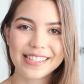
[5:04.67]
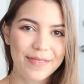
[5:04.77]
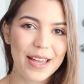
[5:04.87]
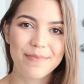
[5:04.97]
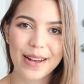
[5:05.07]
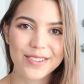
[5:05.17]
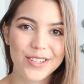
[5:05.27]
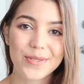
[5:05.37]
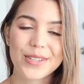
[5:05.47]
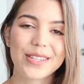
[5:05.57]
my
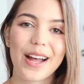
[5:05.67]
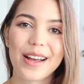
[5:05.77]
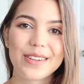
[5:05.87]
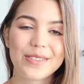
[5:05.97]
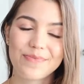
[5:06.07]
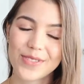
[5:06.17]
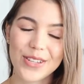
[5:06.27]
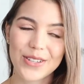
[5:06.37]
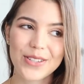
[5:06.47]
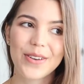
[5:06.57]
budget was not
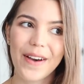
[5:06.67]
too